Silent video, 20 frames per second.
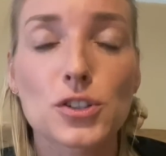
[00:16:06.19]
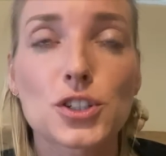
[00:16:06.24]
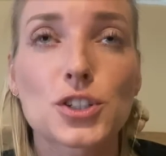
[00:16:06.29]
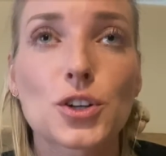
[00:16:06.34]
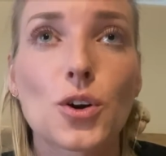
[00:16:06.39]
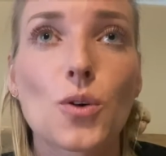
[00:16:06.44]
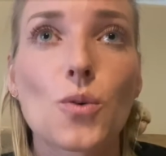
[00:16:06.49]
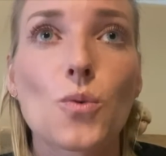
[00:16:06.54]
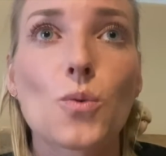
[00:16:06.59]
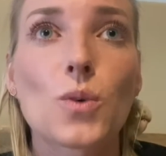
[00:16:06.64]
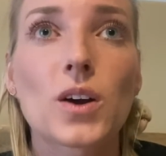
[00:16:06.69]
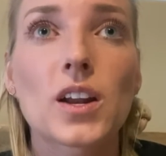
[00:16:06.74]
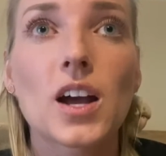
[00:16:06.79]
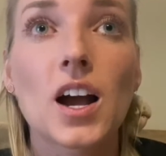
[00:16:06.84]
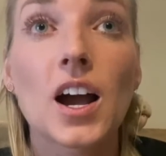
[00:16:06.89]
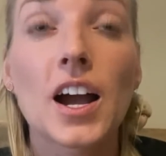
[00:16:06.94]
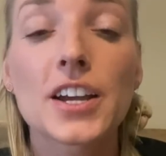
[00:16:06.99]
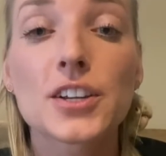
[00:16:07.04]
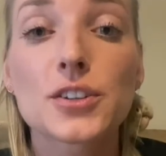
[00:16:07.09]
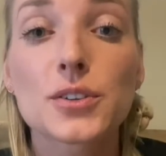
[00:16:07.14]
So what
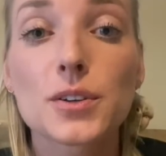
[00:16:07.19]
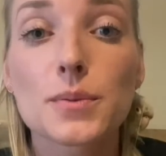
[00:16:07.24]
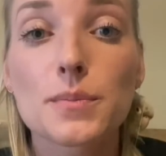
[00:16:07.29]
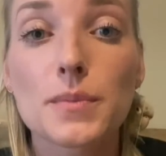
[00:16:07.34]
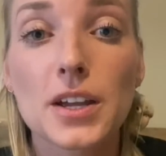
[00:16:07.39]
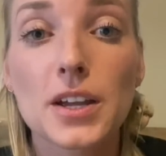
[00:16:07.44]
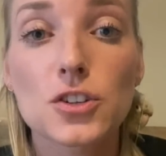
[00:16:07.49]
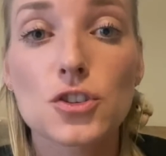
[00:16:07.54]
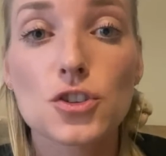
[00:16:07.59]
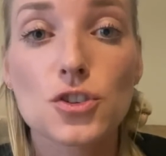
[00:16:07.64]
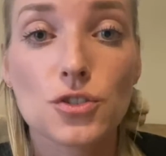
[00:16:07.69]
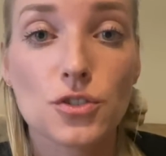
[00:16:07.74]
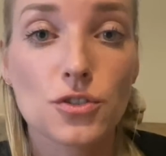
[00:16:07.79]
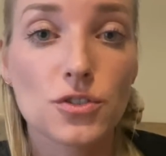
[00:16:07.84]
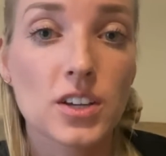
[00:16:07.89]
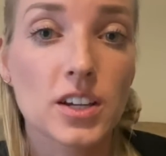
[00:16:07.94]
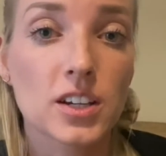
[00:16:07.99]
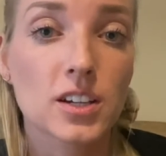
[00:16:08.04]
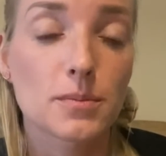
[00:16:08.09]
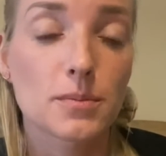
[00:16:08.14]
I do to ensure
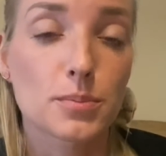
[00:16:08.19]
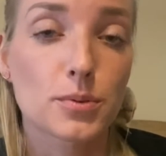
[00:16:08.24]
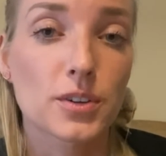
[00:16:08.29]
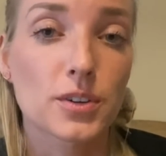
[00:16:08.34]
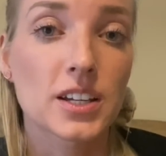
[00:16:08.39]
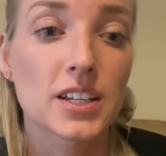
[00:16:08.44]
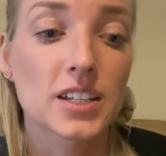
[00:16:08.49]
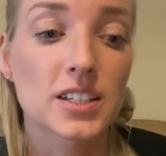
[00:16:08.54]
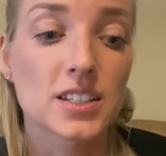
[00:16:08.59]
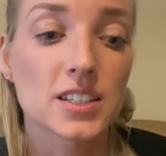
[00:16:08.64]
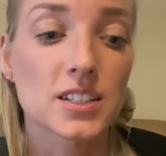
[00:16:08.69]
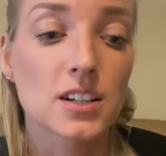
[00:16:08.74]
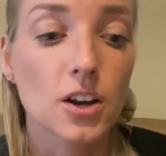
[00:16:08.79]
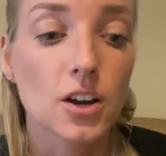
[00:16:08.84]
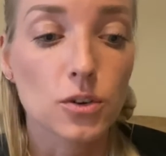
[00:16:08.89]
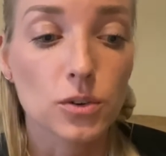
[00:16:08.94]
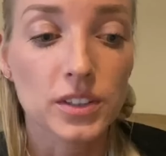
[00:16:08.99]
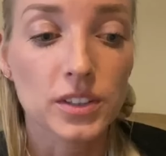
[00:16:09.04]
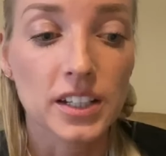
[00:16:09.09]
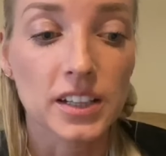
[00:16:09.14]
that Capri is
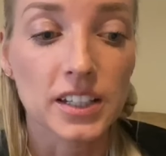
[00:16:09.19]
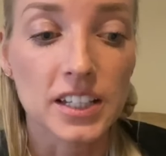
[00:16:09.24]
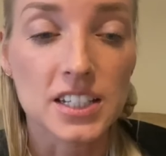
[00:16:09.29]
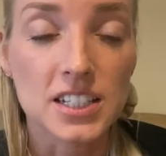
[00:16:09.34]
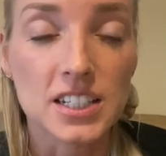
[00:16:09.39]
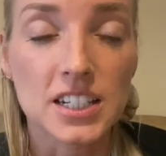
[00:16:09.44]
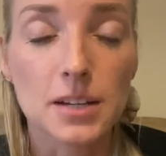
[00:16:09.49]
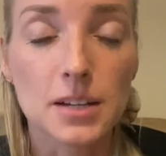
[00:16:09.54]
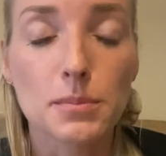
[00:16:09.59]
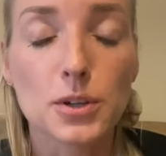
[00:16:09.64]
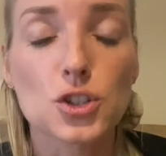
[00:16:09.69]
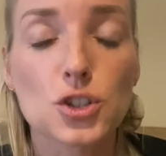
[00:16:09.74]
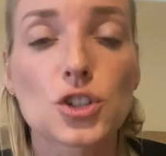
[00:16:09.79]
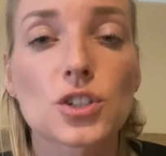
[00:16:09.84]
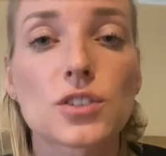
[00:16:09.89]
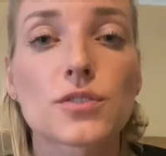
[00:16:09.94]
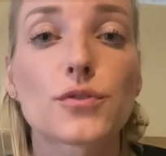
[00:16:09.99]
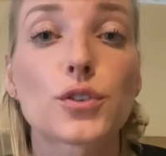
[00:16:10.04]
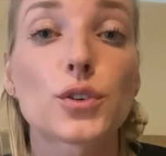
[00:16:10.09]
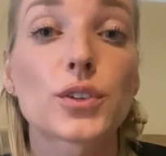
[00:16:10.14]
not only listening, but
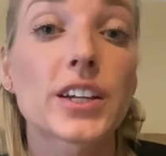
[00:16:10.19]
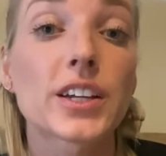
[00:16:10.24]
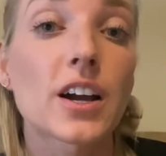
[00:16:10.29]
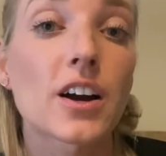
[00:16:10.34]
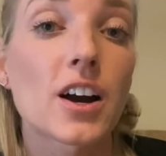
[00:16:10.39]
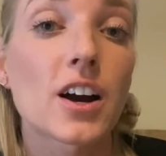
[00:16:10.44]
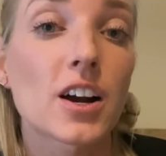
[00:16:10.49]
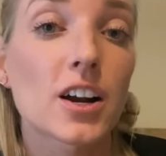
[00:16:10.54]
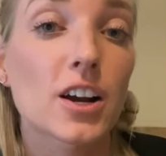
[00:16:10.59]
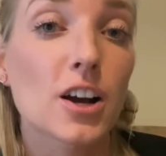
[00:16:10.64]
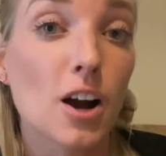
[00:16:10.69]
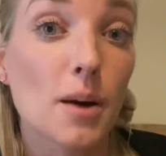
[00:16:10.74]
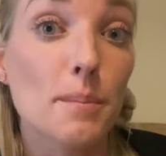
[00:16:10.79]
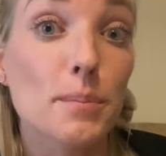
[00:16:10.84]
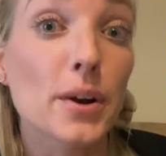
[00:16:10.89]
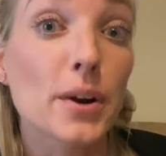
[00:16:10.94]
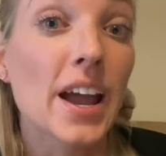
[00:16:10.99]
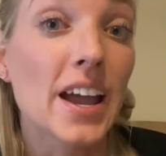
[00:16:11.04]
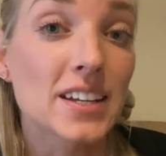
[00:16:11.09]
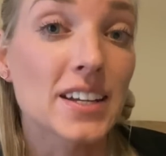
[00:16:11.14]
she's fully
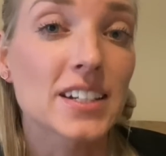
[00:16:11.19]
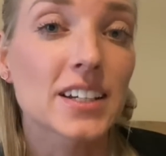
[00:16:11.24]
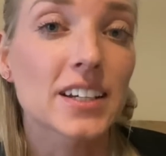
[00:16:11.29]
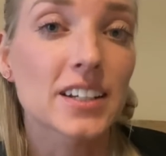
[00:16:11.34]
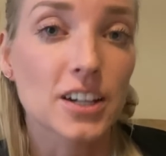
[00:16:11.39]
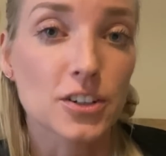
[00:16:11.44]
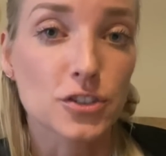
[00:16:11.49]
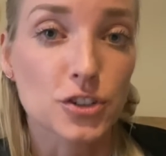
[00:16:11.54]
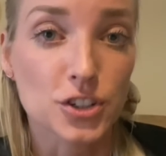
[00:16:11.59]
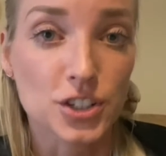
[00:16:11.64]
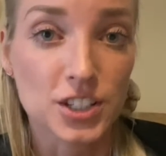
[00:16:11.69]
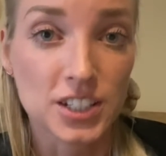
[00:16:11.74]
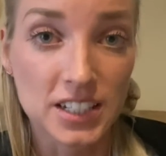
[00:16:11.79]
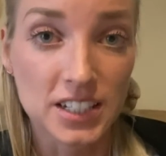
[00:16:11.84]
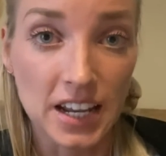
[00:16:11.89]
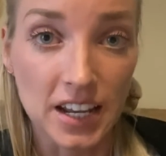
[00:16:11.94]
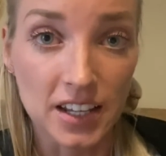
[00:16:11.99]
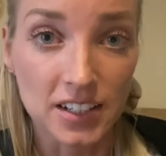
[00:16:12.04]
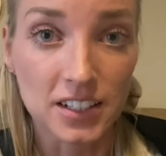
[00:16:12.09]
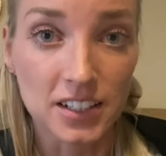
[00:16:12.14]
comprehending and
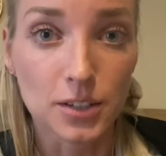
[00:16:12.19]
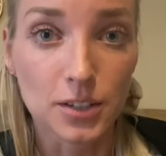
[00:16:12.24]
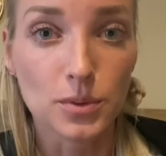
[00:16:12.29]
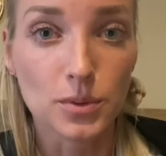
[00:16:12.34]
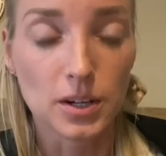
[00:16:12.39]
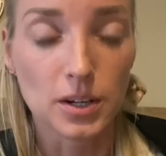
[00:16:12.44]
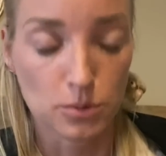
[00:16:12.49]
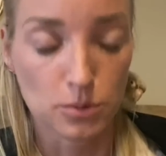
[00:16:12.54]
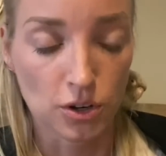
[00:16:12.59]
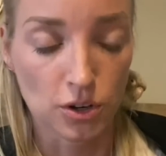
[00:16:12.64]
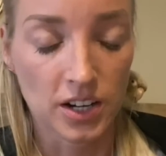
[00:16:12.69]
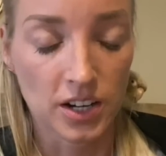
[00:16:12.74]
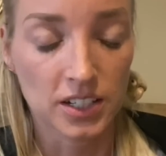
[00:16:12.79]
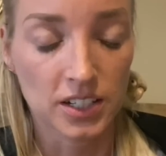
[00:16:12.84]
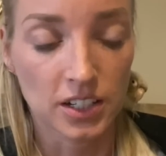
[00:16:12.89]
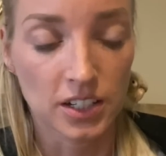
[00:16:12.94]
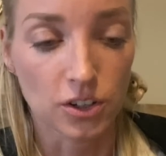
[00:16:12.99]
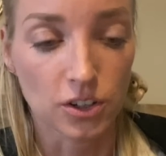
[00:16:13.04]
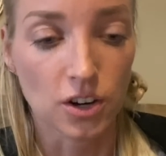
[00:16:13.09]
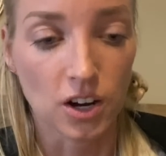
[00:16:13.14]
understanding what I'm trying to
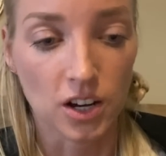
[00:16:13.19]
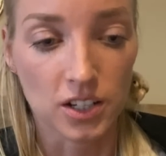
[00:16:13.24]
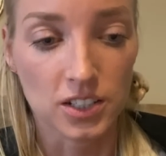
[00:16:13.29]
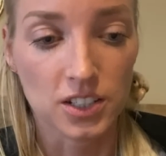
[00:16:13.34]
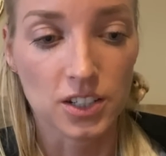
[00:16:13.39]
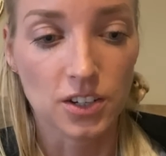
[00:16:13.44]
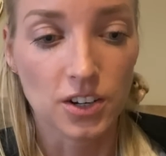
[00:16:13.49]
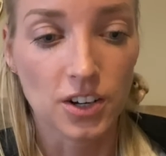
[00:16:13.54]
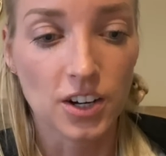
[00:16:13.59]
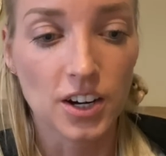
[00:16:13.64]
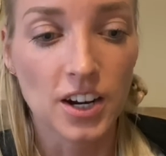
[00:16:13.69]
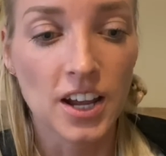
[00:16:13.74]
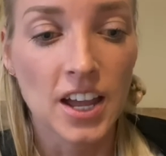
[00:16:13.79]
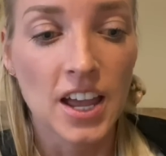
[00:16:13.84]
get across to her,